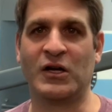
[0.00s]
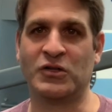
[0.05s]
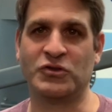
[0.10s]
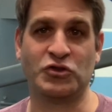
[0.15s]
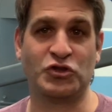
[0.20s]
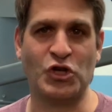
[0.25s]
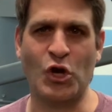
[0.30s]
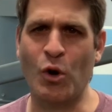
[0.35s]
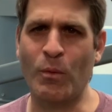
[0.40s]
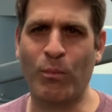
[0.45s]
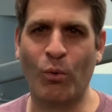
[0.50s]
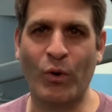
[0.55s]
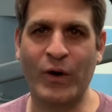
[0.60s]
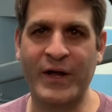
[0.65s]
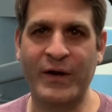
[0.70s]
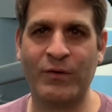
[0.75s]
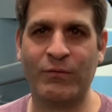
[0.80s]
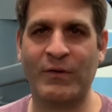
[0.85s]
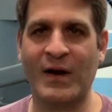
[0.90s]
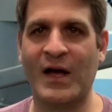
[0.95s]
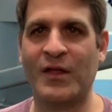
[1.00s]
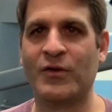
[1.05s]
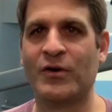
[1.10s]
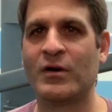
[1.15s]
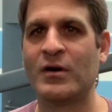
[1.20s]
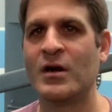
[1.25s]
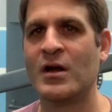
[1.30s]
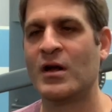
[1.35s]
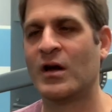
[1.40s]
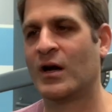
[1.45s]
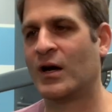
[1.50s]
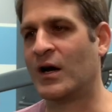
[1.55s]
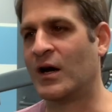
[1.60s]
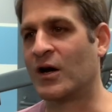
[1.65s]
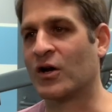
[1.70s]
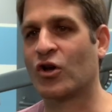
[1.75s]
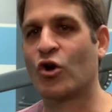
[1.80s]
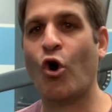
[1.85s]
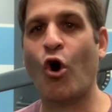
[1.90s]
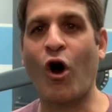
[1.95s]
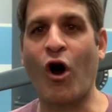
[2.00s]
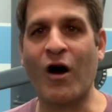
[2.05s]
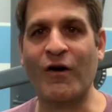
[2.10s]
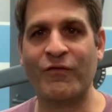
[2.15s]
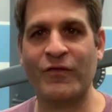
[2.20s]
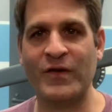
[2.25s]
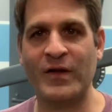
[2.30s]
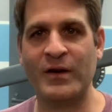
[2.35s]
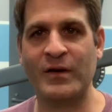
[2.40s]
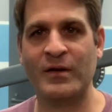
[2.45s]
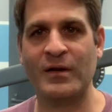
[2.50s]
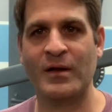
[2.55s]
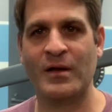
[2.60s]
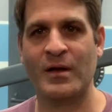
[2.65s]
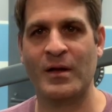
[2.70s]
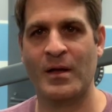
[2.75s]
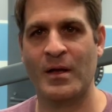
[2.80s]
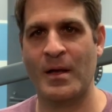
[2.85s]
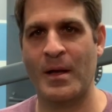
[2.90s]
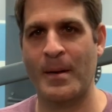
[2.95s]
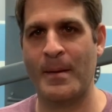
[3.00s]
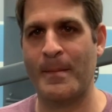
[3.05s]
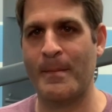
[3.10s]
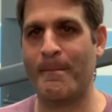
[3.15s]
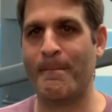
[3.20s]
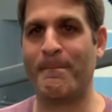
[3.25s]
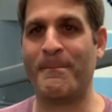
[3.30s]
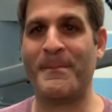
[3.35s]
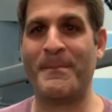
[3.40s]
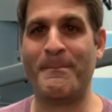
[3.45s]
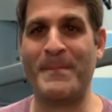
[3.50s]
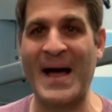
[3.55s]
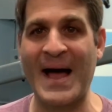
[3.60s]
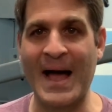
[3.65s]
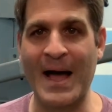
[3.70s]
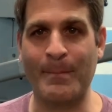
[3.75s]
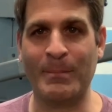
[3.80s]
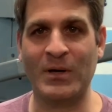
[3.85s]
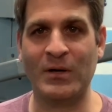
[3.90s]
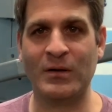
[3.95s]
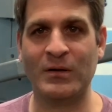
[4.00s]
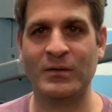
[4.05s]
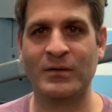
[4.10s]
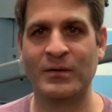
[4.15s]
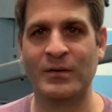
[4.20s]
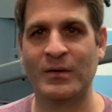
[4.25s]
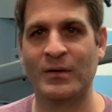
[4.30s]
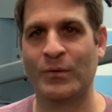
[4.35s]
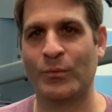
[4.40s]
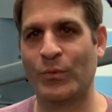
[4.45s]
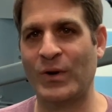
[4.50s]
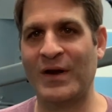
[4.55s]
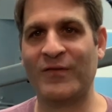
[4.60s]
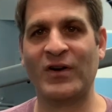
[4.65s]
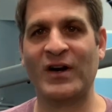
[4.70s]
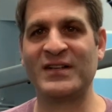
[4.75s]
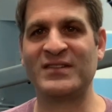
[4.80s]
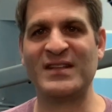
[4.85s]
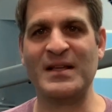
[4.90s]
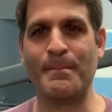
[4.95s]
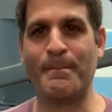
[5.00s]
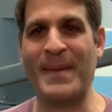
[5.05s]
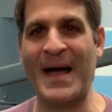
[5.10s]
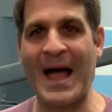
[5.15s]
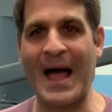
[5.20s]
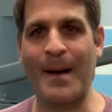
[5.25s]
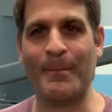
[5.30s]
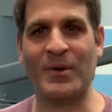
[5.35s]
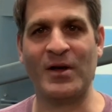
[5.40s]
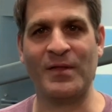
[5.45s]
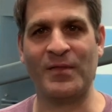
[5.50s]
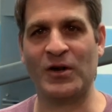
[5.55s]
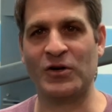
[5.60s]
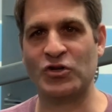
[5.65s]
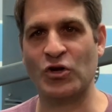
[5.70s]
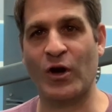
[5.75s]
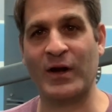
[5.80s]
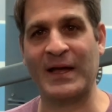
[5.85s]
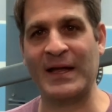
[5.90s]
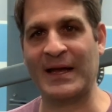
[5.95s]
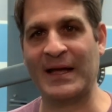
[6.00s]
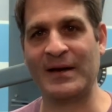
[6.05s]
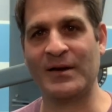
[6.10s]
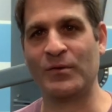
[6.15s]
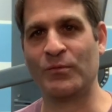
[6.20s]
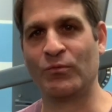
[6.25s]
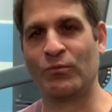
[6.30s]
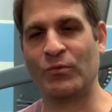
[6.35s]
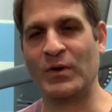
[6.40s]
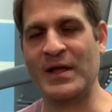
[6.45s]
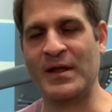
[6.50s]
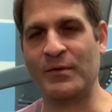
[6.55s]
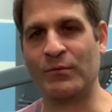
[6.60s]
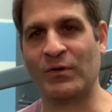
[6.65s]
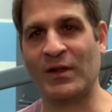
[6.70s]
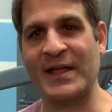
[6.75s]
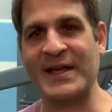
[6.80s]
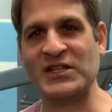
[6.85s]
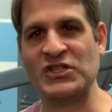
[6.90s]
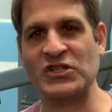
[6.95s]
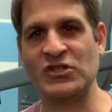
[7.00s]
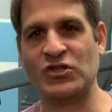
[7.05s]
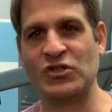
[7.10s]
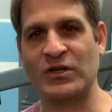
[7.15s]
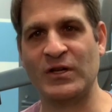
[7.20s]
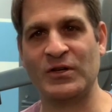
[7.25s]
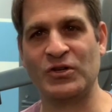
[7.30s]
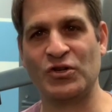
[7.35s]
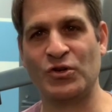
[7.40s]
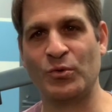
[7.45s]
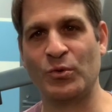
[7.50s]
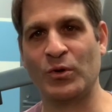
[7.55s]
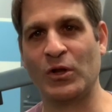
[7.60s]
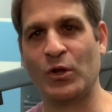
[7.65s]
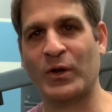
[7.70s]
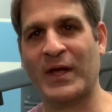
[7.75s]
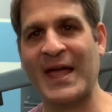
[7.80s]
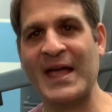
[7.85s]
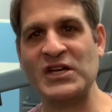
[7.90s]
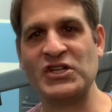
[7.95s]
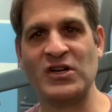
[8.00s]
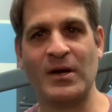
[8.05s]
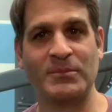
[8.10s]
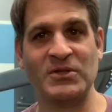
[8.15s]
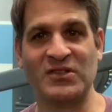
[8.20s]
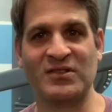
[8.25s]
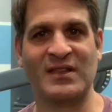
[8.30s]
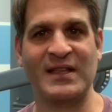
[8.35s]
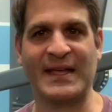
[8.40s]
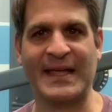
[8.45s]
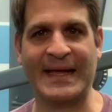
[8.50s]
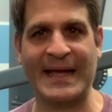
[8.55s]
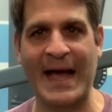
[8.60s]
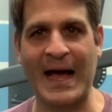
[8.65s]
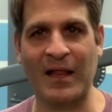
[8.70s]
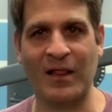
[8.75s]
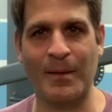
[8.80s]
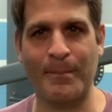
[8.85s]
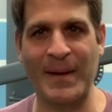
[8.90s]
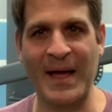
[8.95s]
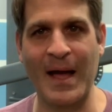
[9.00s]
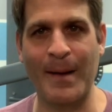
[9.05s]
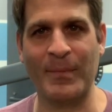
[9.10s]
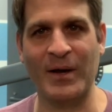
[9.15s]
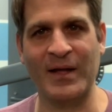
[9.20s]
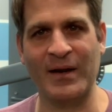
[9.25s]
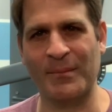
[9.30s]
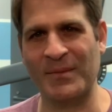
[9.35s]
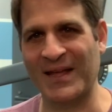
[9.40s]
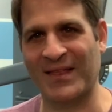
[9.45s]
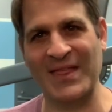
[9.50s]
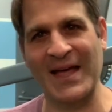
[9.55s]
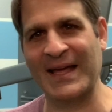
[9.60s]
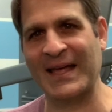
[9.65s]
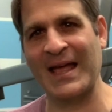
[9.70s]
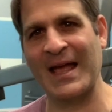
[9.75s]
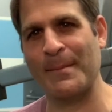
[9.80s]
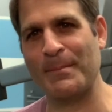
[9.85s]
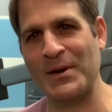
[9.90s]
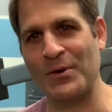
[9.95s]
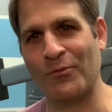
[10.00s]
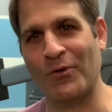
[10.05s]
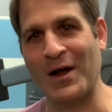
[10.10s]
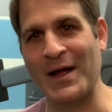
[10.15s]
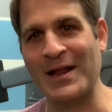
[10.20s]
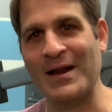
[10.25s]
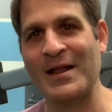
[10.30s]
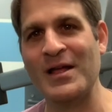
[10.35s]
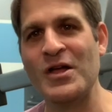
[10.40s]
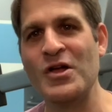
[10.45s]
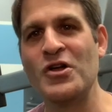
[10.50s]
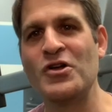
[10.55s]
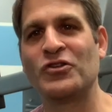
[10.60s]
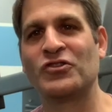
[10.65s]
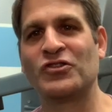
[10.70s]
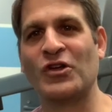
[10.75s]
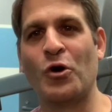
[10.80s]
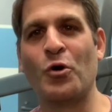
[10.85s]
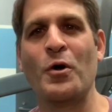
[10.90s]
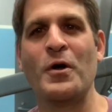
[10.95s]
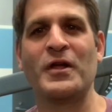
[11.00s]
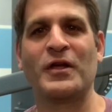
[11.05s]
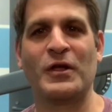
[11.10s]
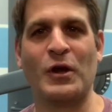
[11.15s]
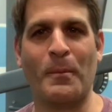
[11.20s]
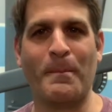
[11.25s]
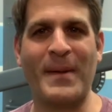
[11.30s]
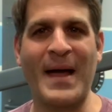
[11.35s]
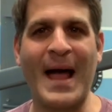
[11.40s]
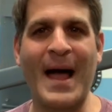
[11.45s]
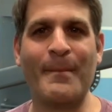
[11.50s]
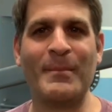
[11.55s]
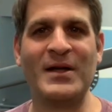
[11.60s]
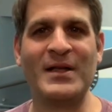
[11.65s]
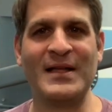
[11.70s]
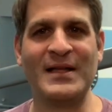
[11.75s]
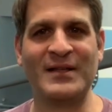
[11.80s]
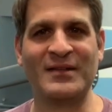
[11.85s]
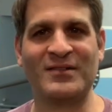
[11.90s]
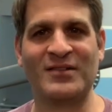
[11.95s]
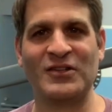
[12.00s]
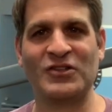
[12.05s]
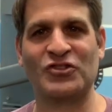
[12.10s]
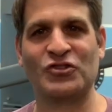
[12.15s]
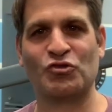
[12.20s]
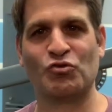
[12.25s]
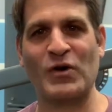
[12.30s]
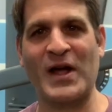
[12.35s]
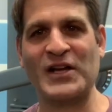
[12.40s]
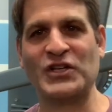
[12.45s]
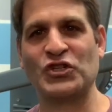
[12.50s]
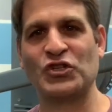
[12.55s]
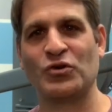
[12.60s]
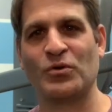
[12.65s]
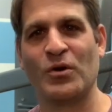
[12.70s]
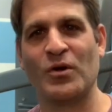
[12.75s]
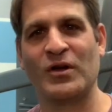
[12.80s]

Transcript: Joe Boy, rather, Coffin, BAMA. Whenever I see BAMA and they're talking in relation to a location, I'm just thinking Alabama, and I'm like, that can't be right. So, you know, BAMA is the stretch.